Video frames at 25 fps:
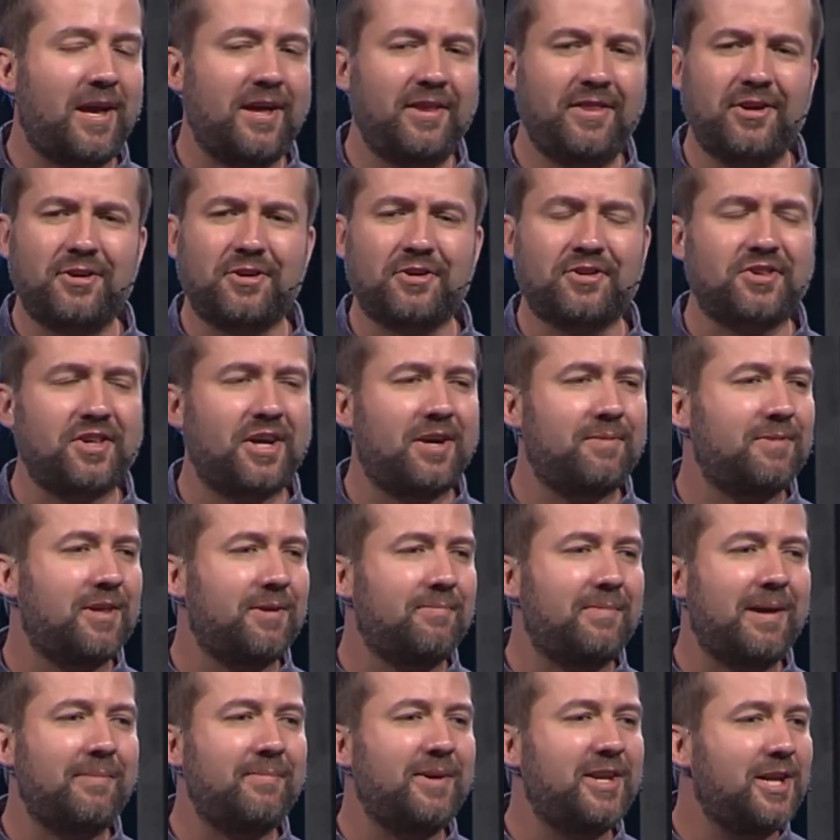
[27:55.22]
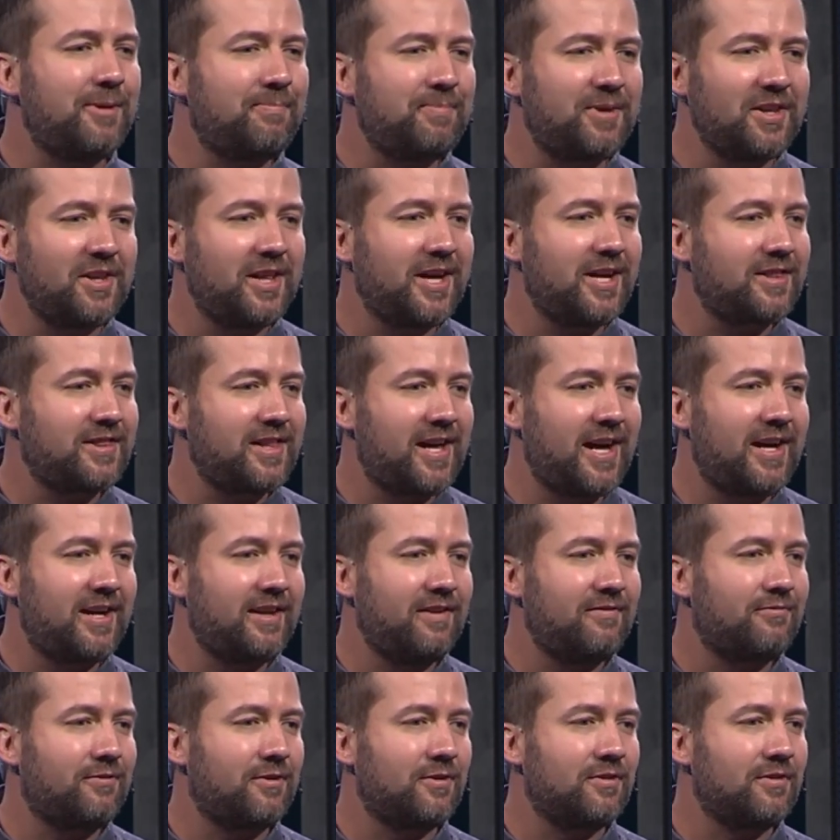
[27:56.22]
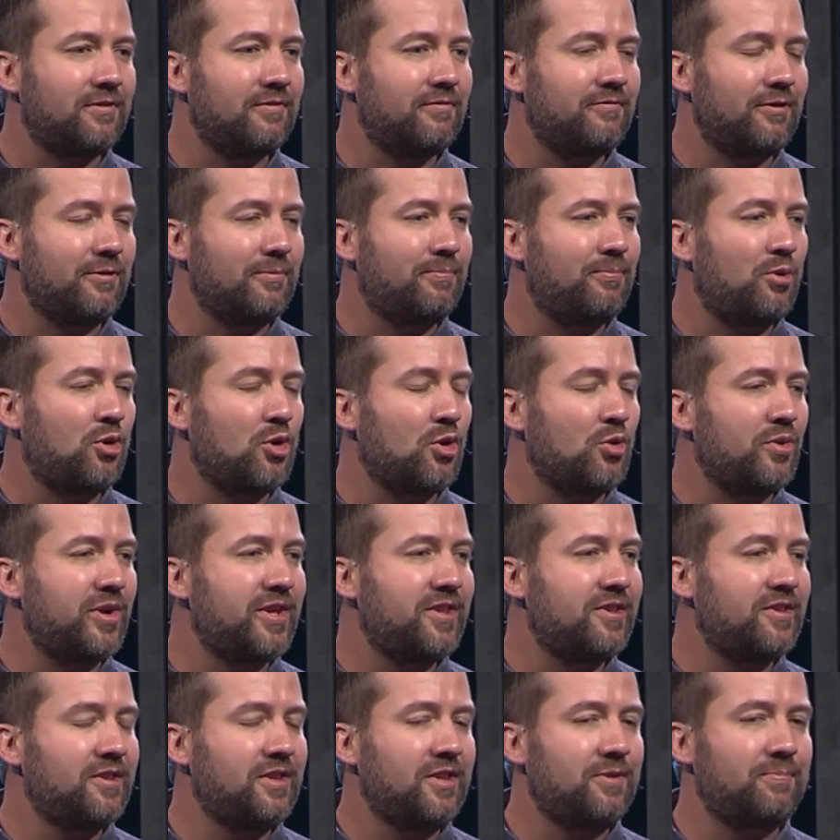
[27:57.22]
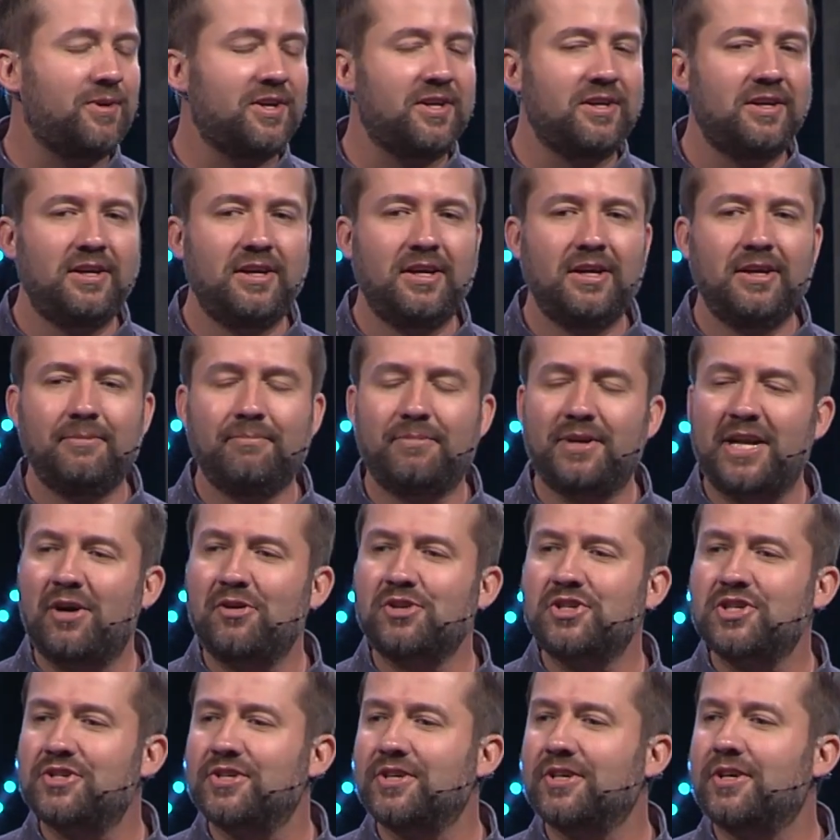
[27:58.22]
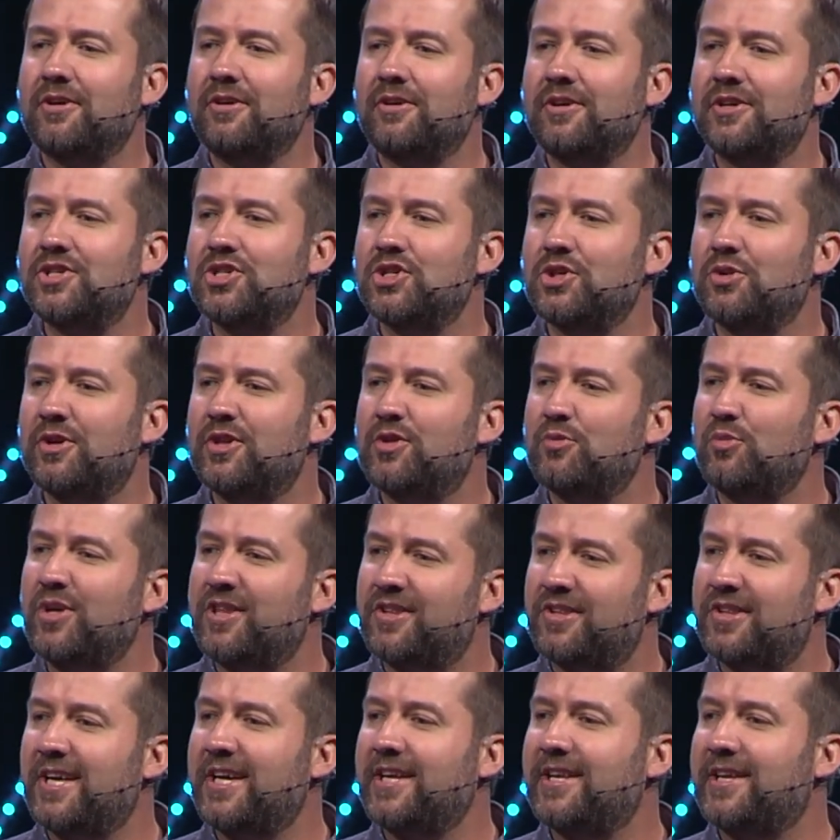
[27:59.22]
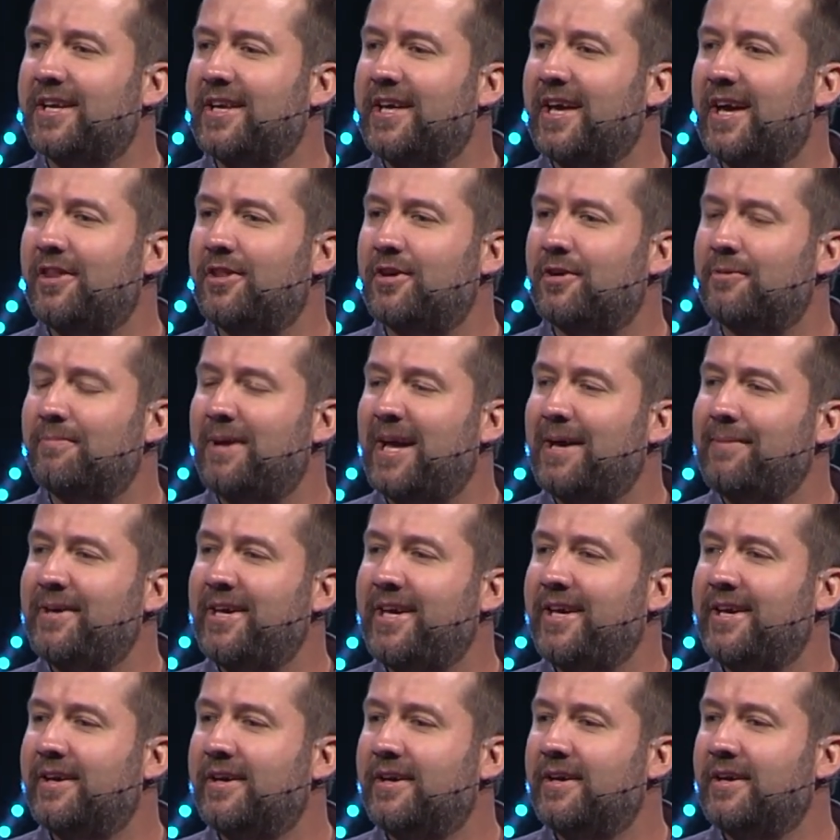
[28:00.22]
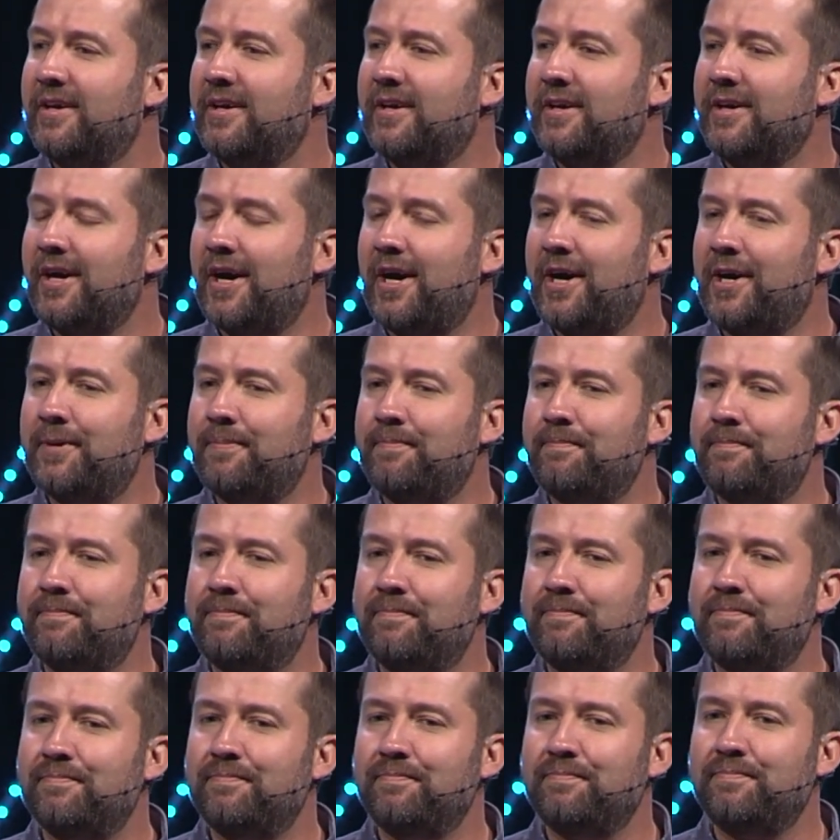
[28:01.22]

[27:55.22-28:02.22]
And there are some that may manipulate that for, for poor reasons, but, but I would just encourage you as we sing together, maybe um,